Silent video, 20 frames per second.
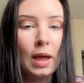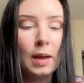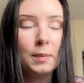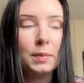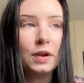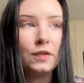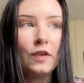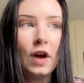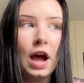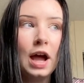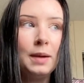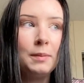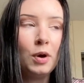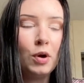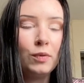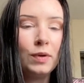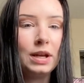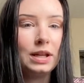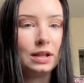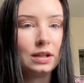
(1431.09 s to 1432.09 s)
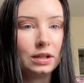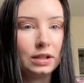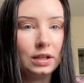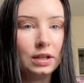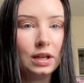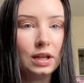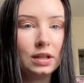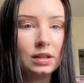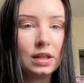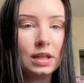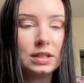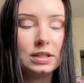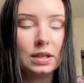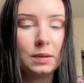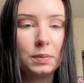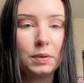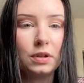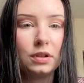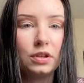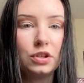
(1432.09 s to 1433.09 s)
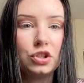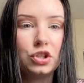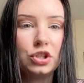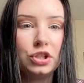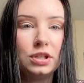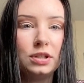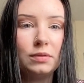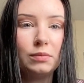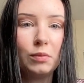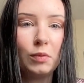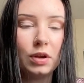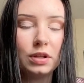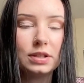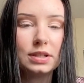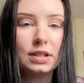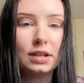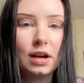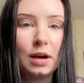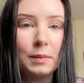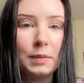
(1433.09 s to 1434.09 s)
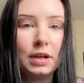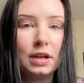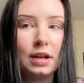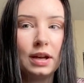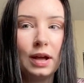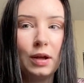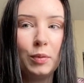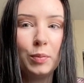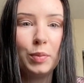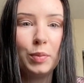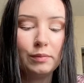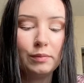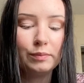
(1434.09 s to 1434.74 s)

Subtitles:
But if I'm already cleaning, then typically she wants to come in and help.